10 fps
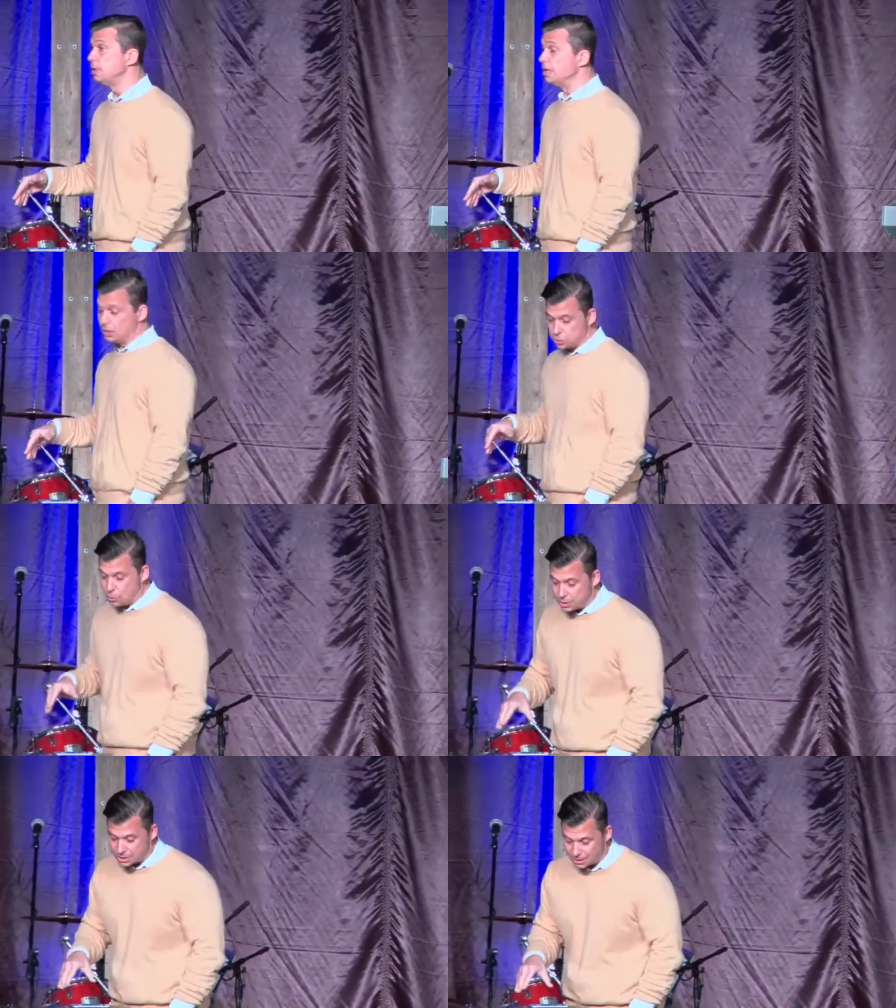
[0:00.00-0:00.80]
It's going
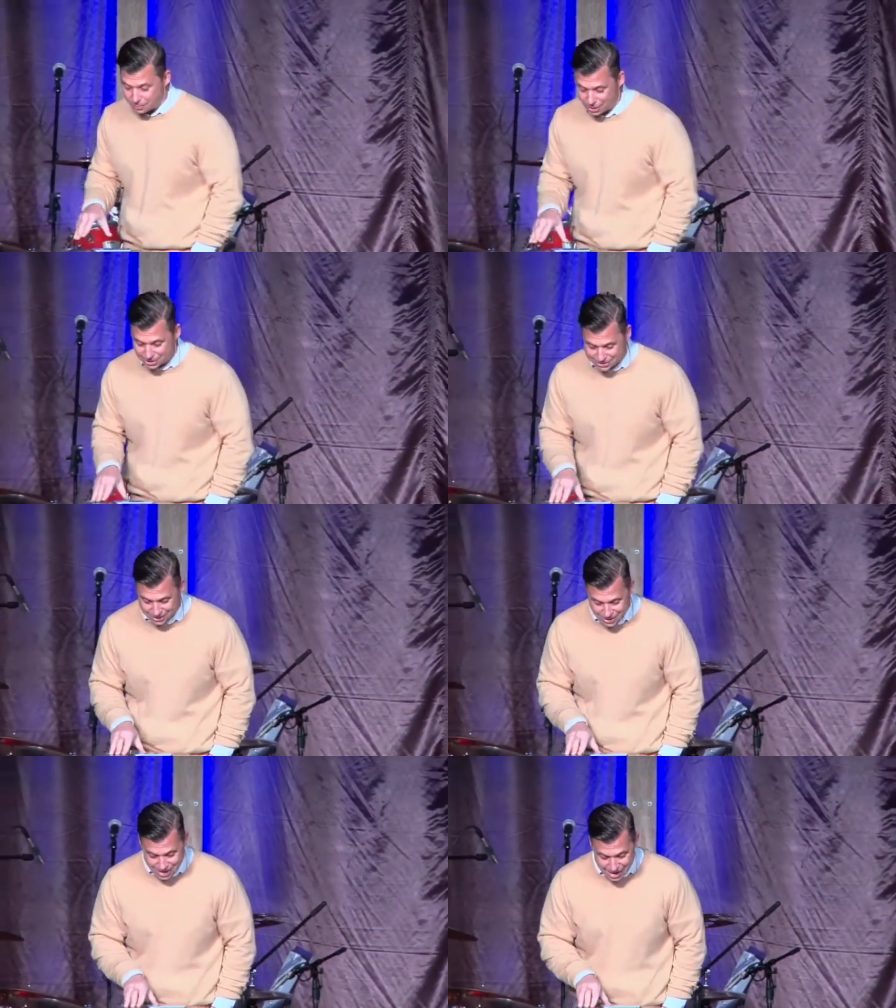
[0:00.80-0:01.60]
to take place.
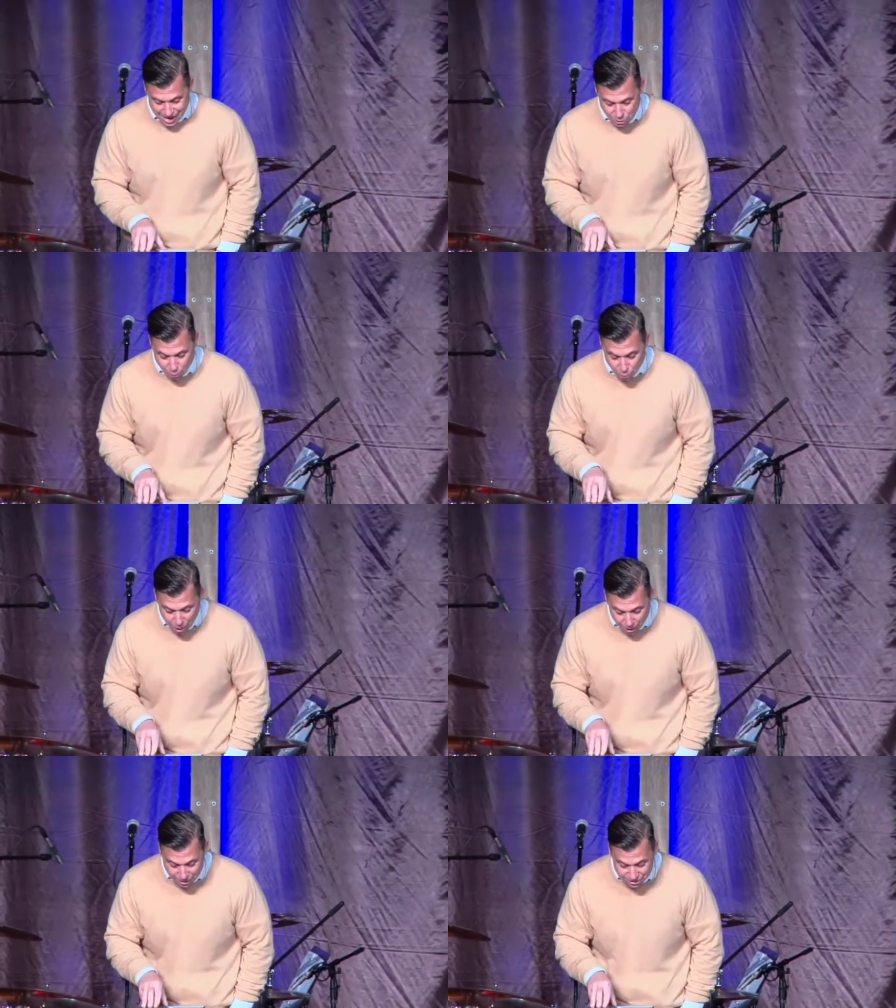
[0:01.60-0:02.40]
And you're
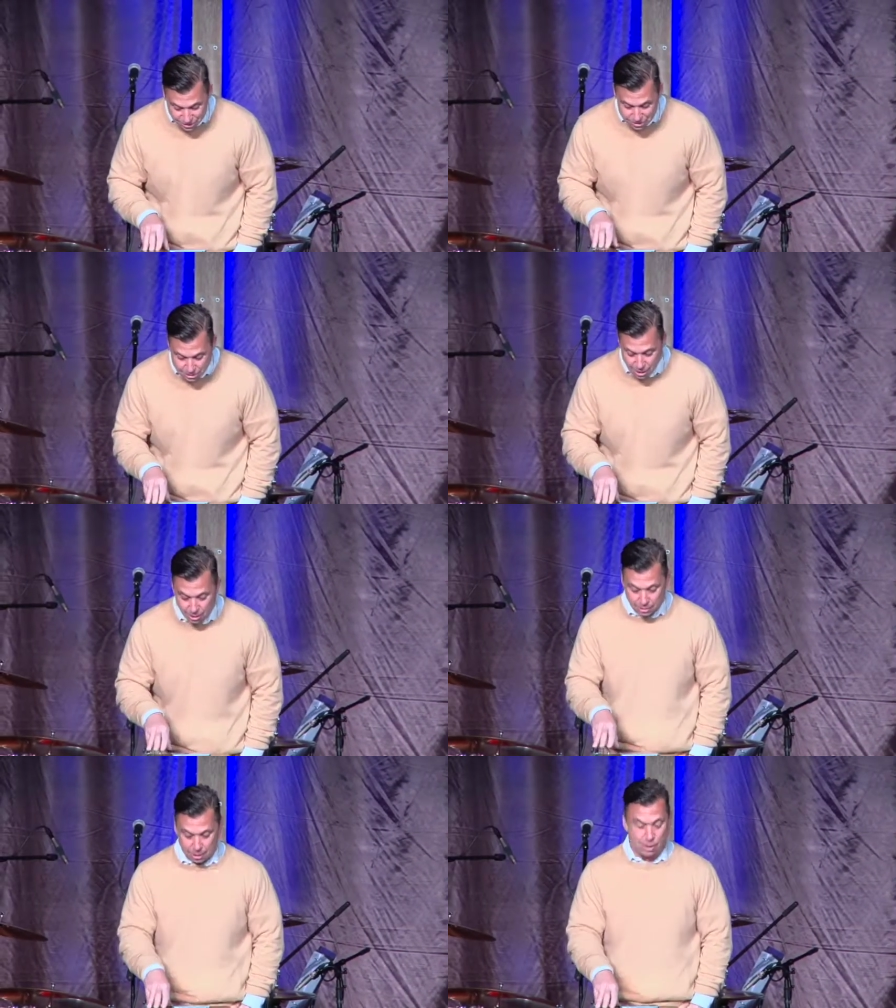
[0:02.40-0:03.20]
willing to sell
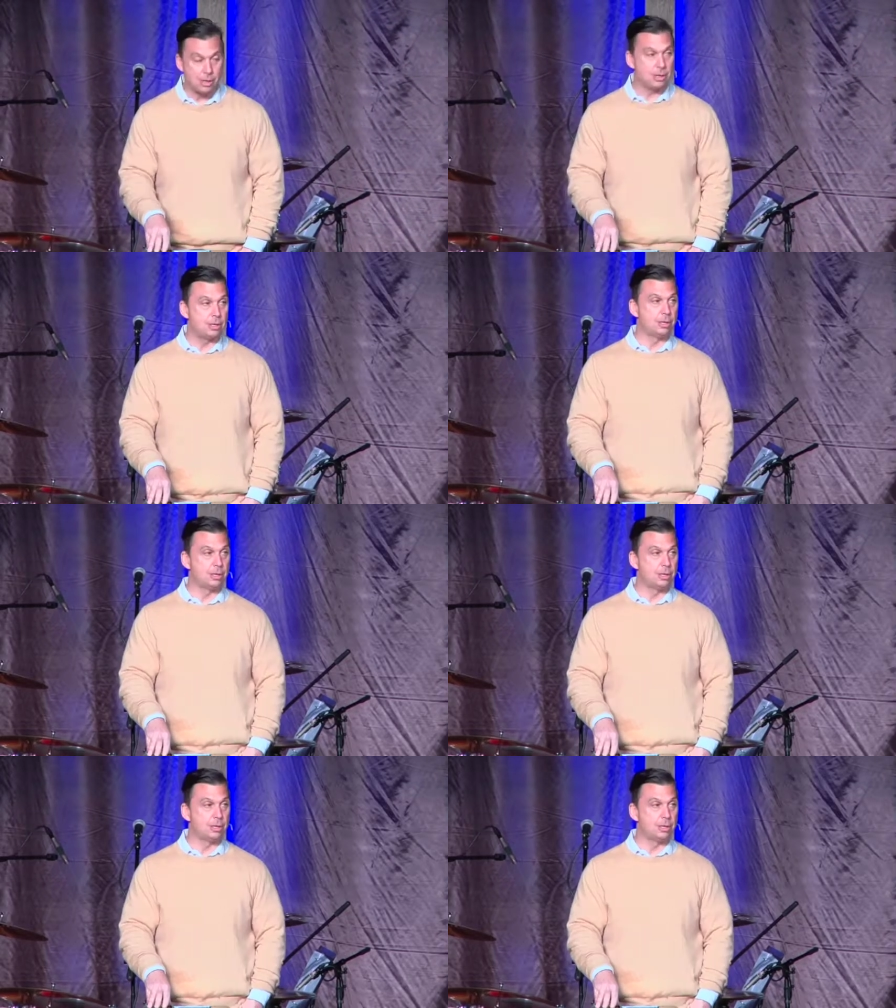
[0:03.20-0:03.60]
it all